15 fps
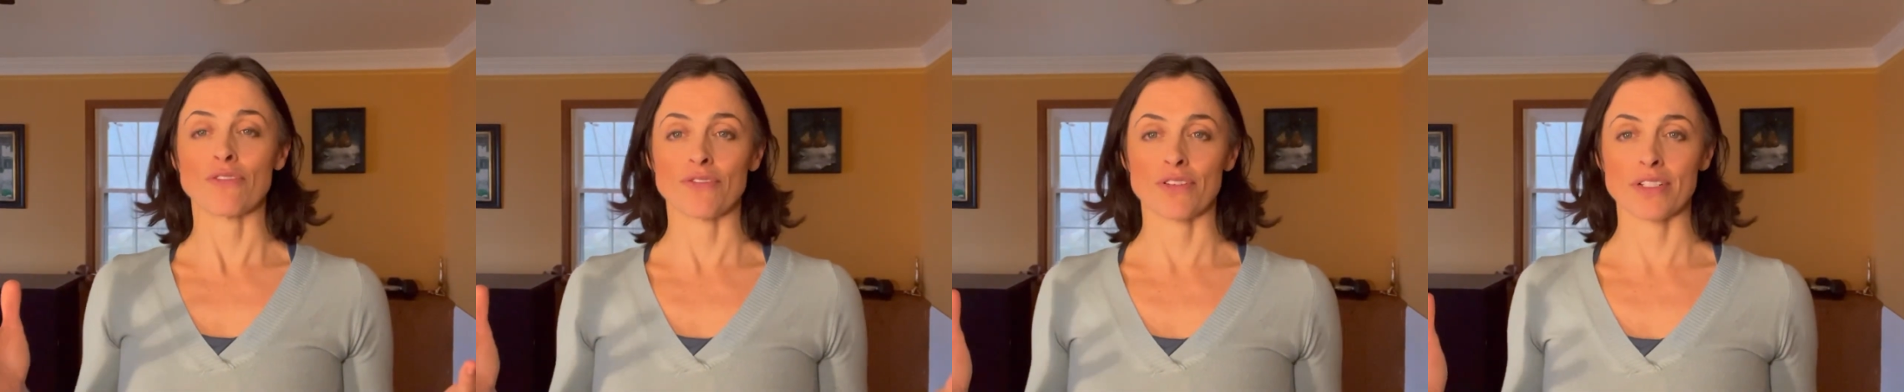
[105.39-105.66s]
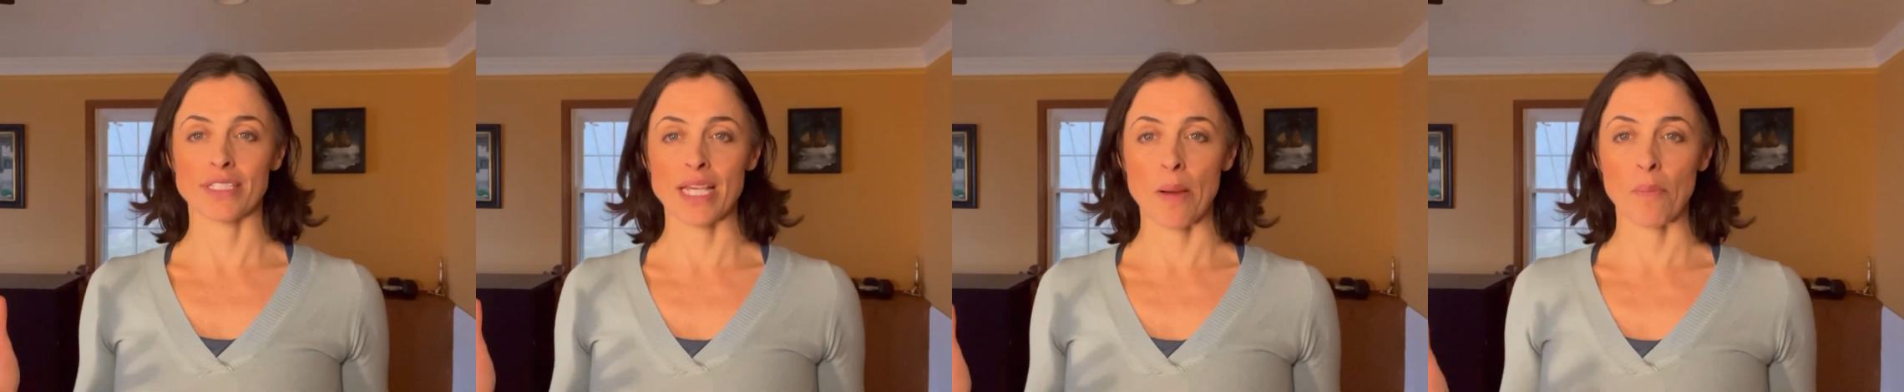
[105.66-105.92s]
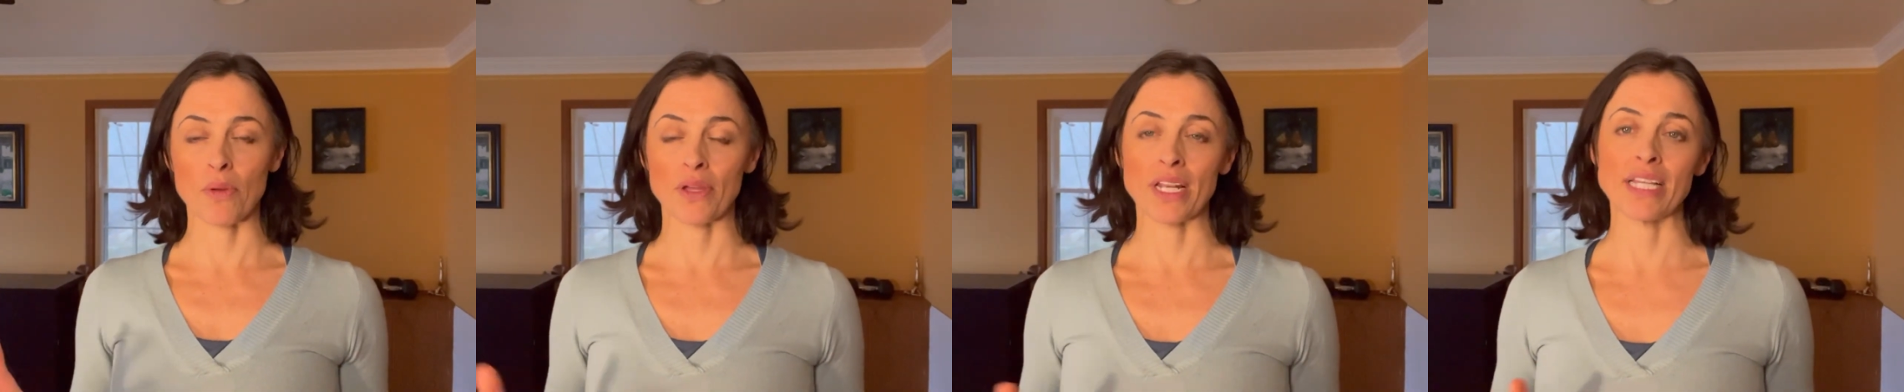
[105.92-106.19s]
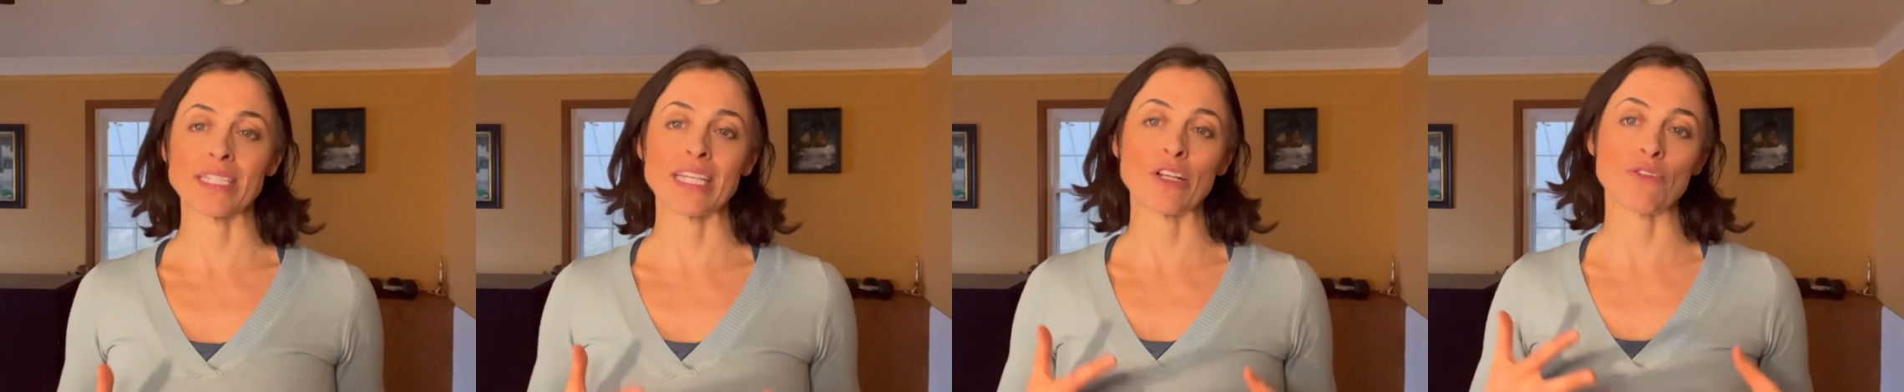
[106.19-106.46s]
for example, and
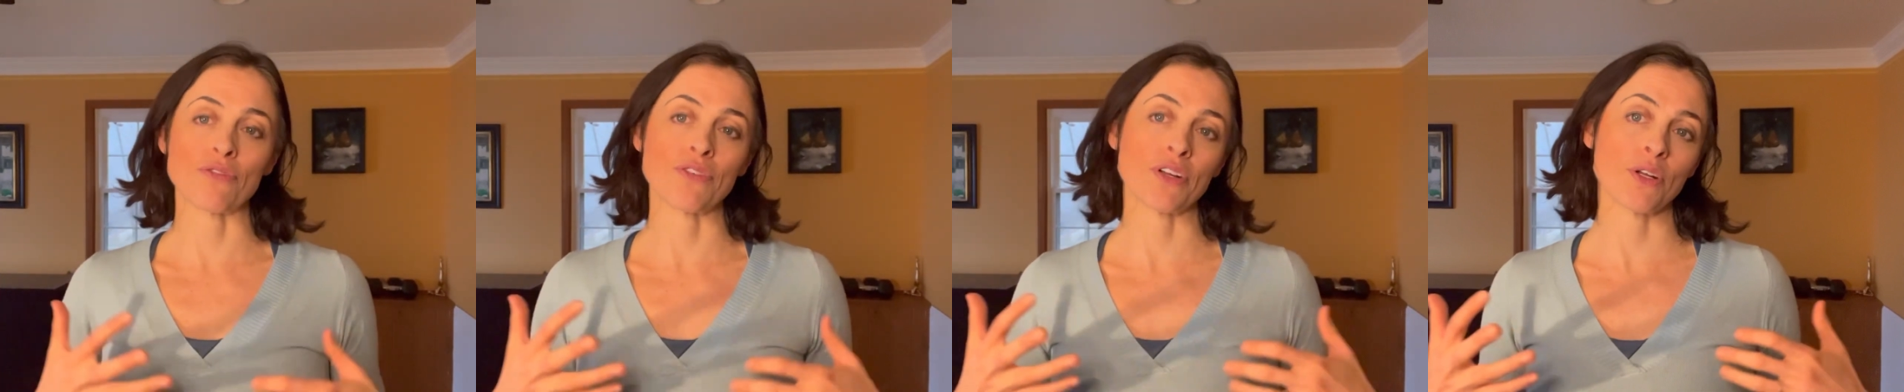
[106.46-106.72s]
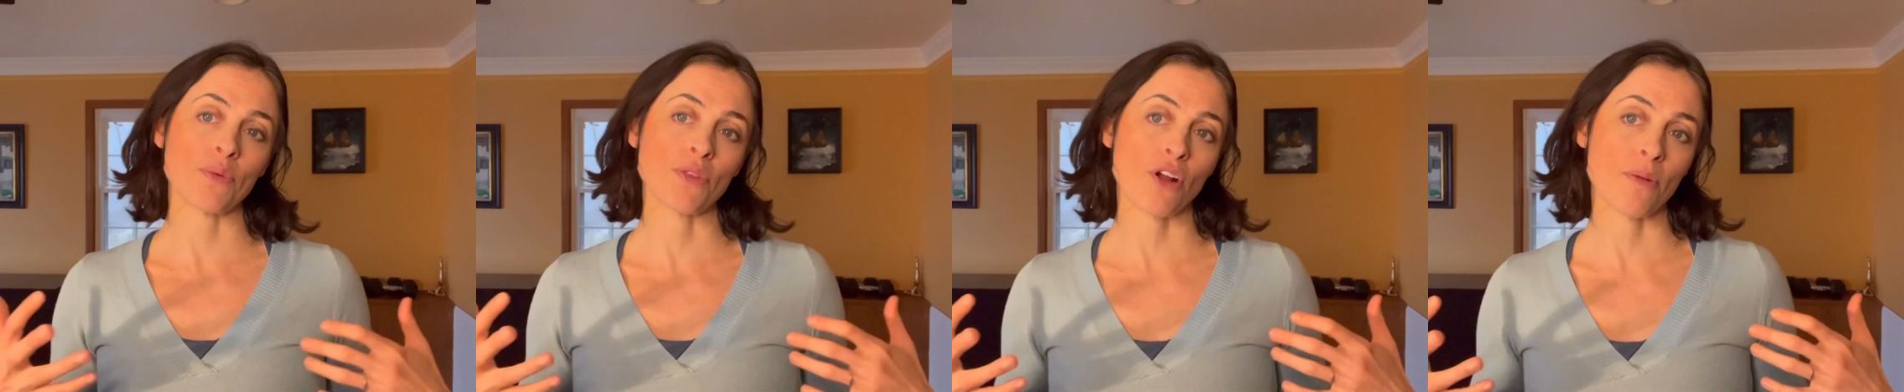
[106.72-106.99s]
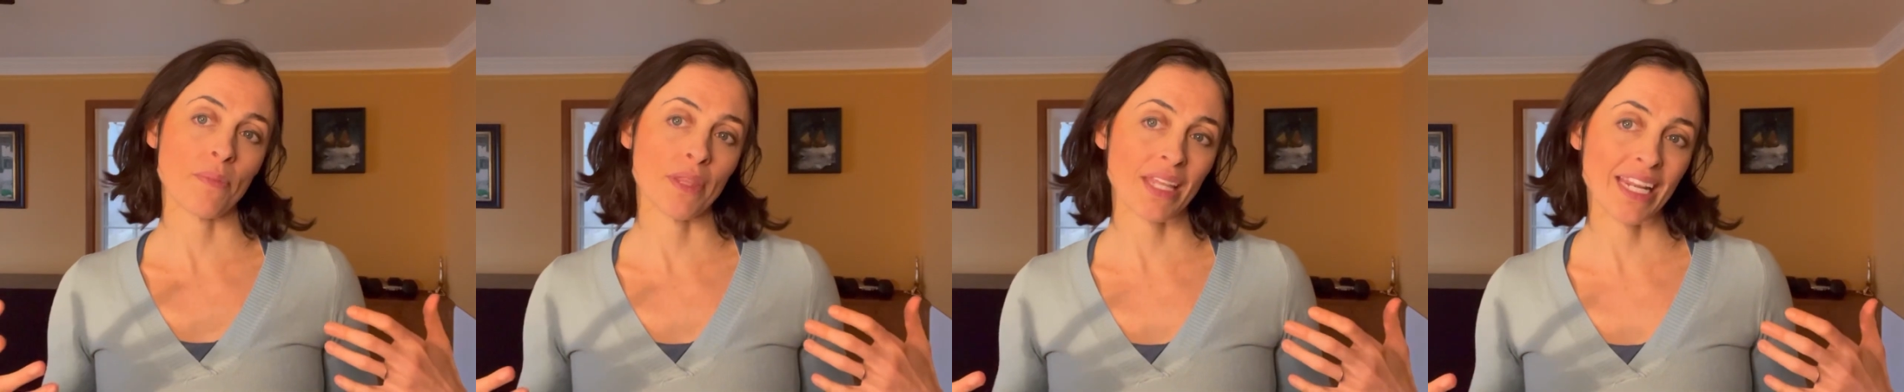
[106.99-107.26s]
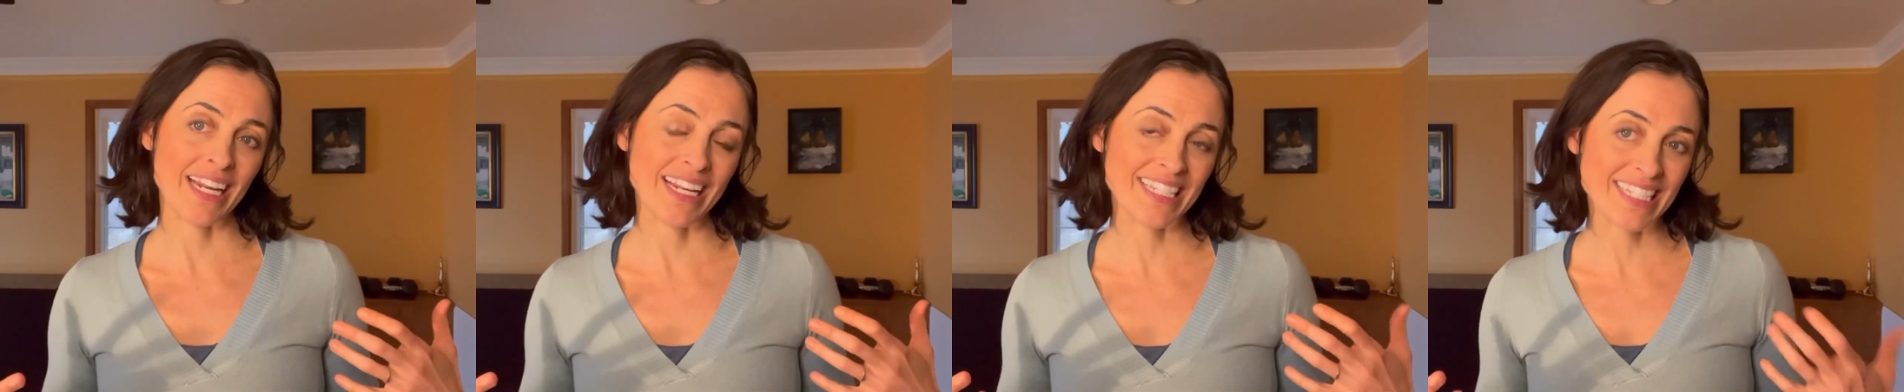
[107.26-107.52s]
it's interfering with our ability to